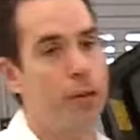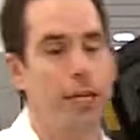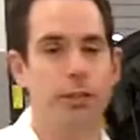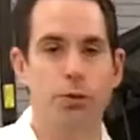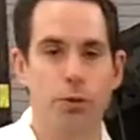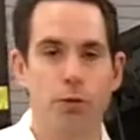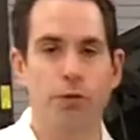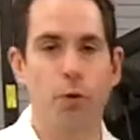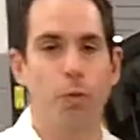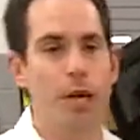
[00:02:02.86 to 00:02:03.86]
fast rule
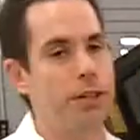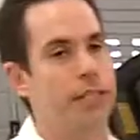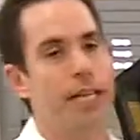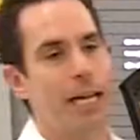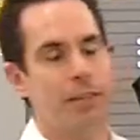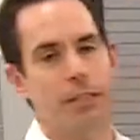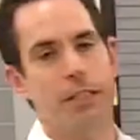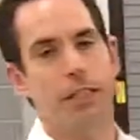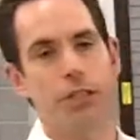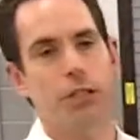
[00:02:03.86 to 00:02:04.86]
for when the
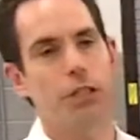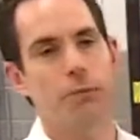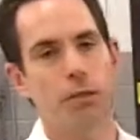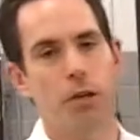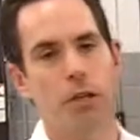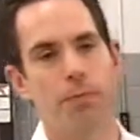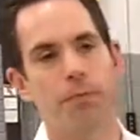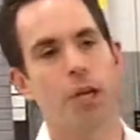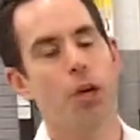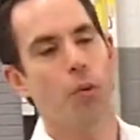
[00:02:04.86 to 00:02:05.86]
gasoline engine comes on.
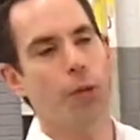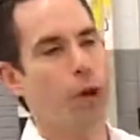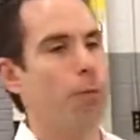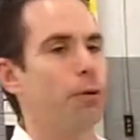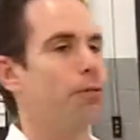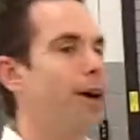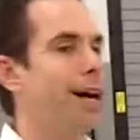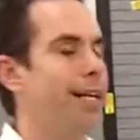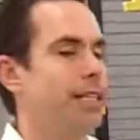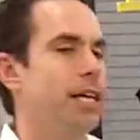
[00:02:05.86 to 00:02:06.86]
We don't
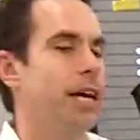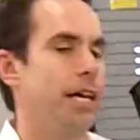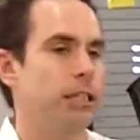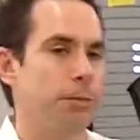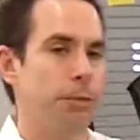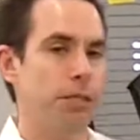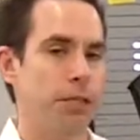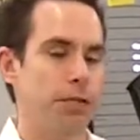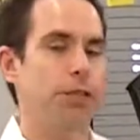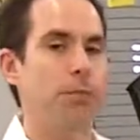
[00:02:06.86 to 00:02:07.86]
provide a
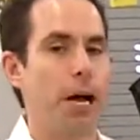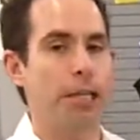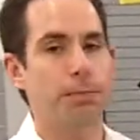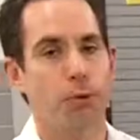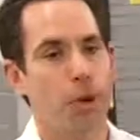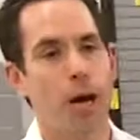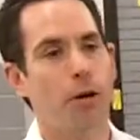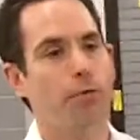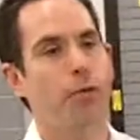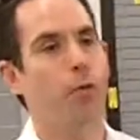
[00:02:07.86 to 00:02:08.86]
specific miles per
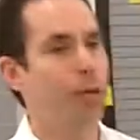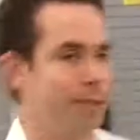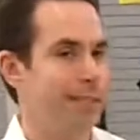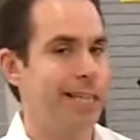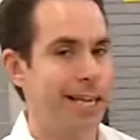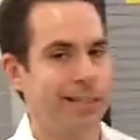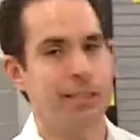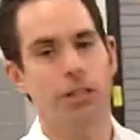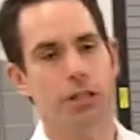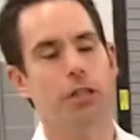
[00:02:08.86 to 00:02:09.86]
hour for when the
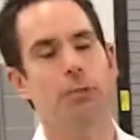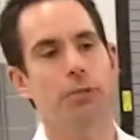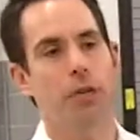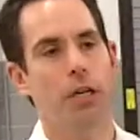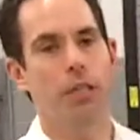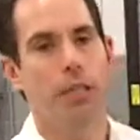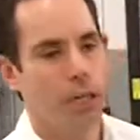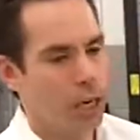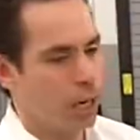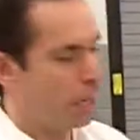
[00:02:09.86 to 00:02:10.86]
gas engine comes on.
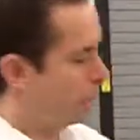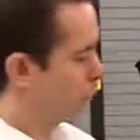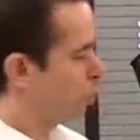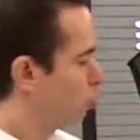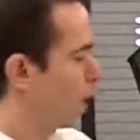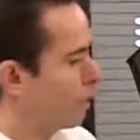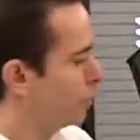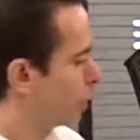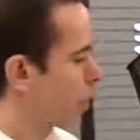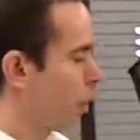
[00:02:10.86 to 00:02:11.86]
If you
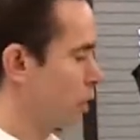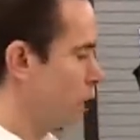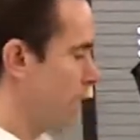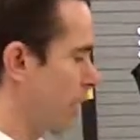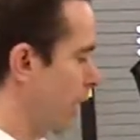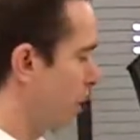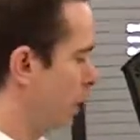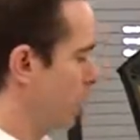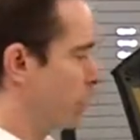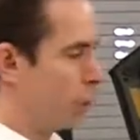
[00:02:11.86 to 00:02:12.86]
drive this car lightly,
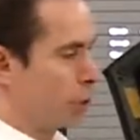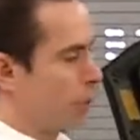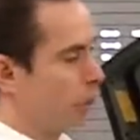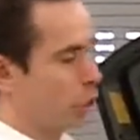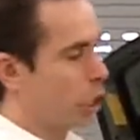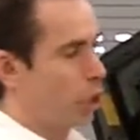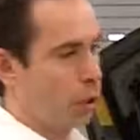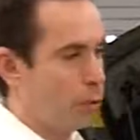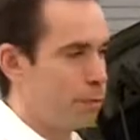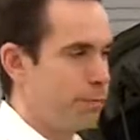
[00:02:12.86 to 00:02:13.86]
you can
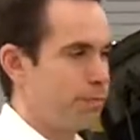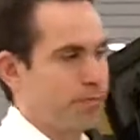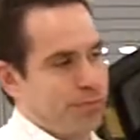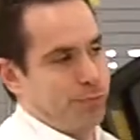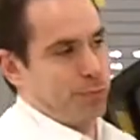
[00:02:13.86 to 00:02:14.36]
go